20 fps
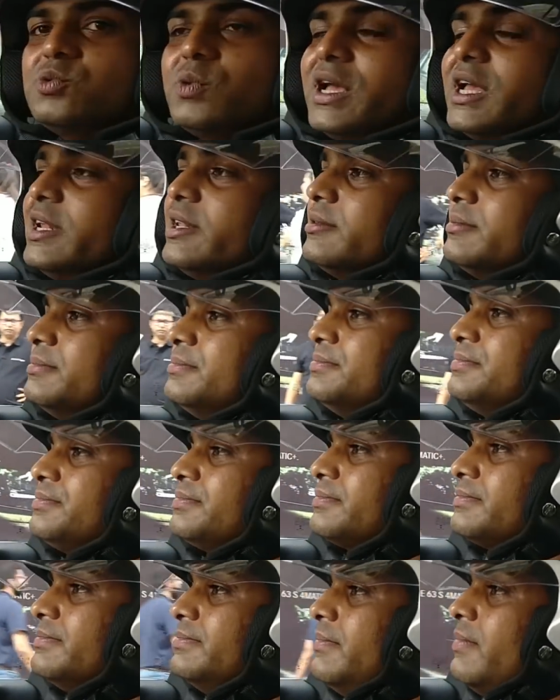well,
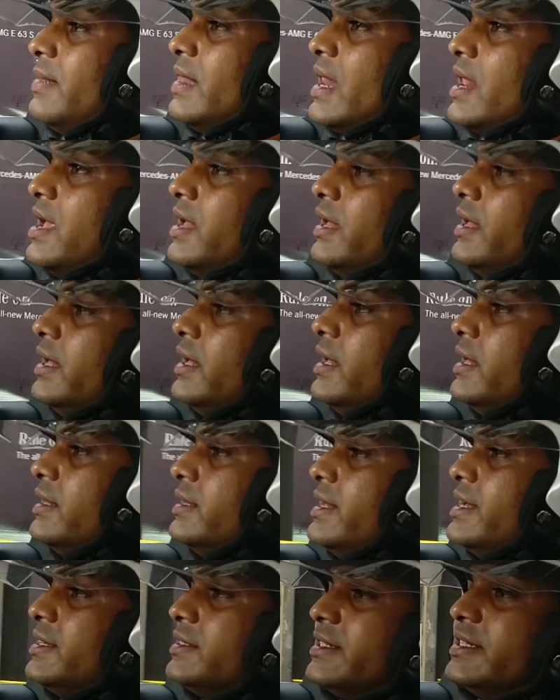
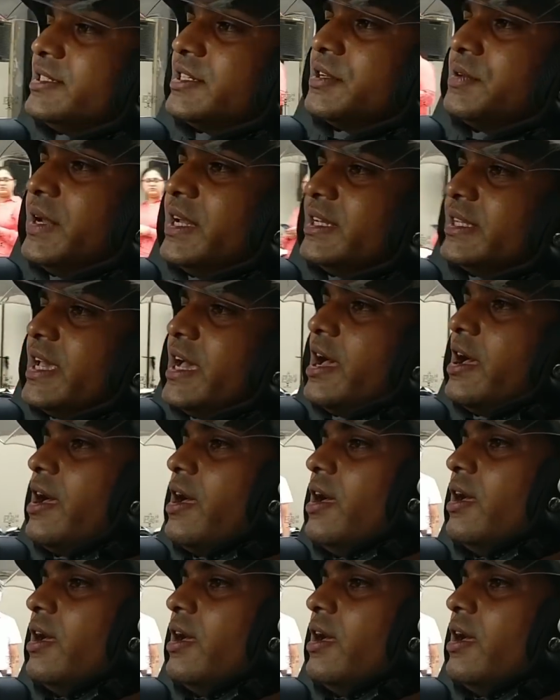this is a great car.